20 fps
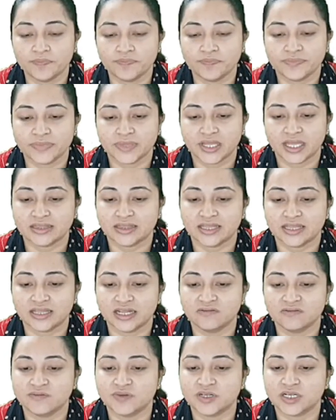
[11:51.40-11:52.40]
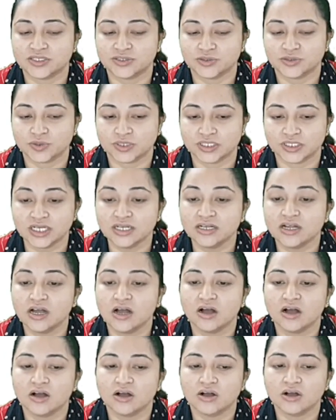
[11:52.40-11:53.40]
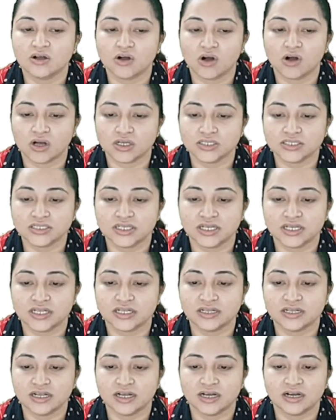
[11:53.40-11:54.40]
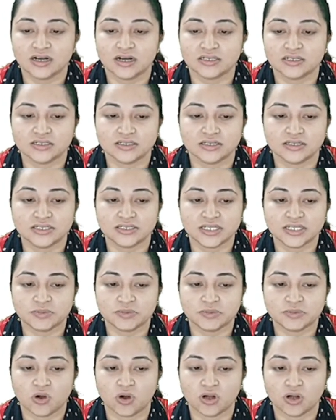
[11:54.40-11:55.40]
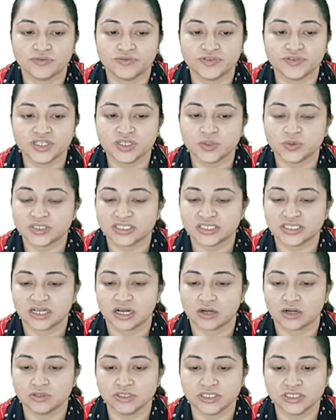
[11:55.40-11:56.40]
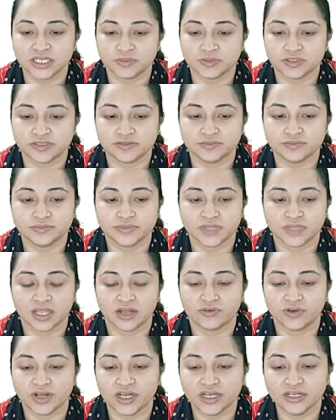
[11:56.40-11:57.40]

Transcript: and then we will associate cost in another table called frequency count table, right?